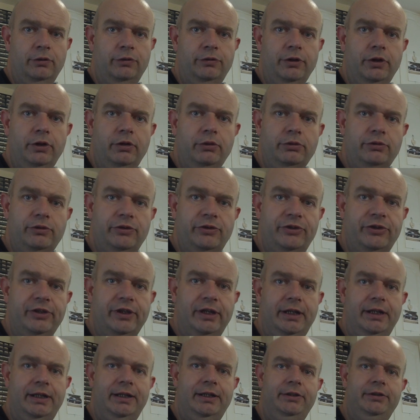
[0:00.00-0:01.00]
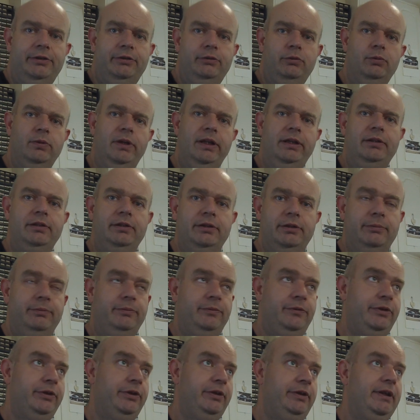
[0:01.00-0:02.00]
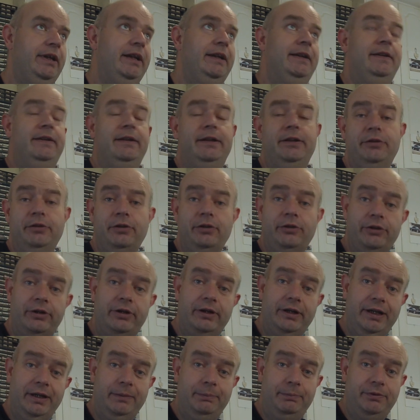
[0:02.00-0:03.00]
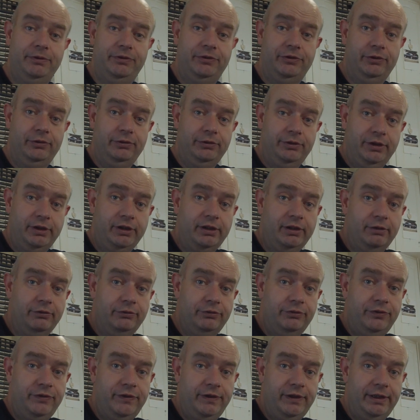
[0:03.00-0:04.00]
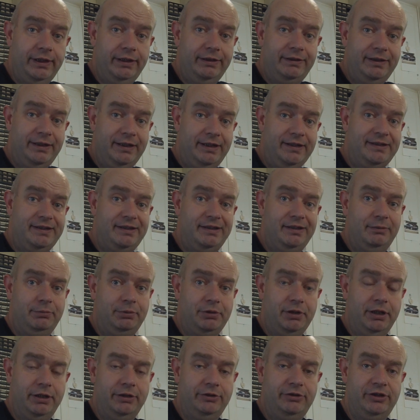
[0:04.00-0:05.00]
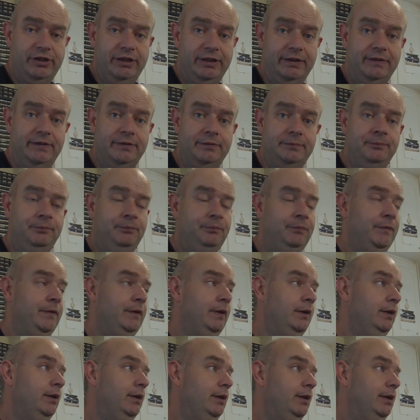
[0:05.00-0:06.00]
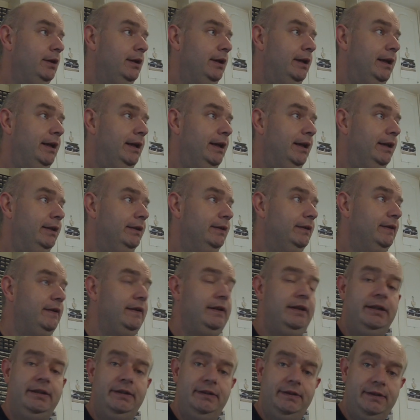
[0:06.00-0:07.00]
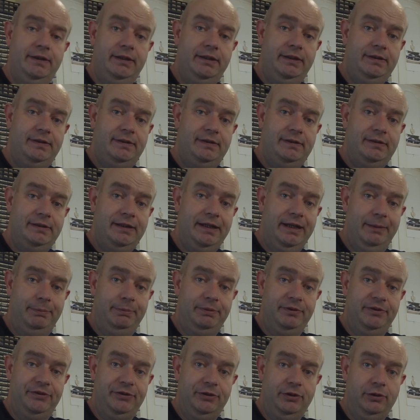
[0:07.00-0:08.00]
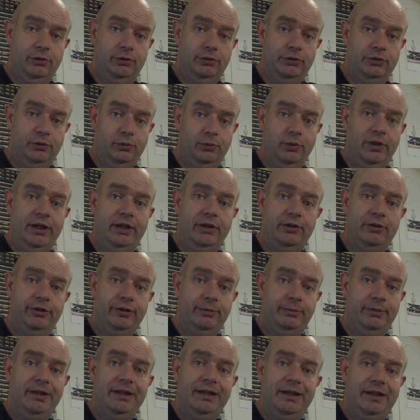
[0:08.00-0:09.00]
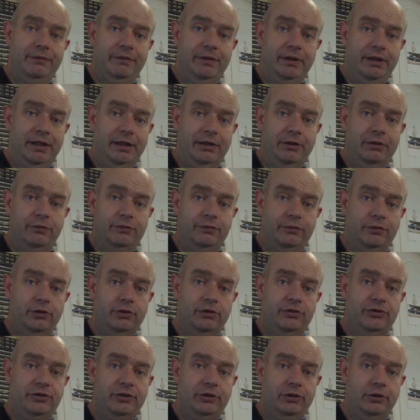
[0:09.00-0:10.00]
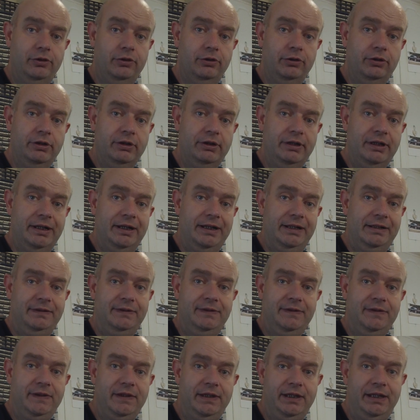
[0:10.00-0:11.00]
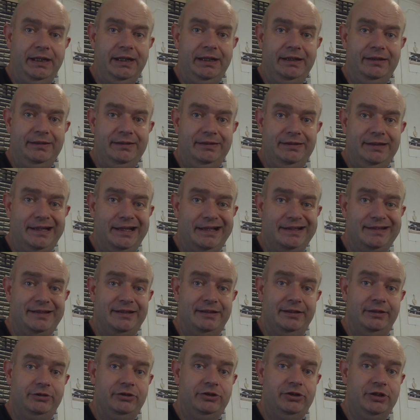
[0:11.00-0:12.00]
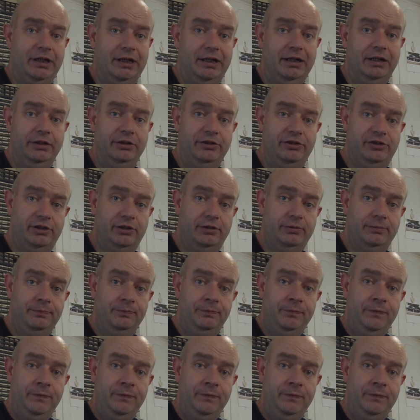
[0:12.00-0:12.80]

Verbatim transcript: folks and welcome to yet another episode of the Tesla Project. And in this episode we are going to be having our first look at the Tesla Charger.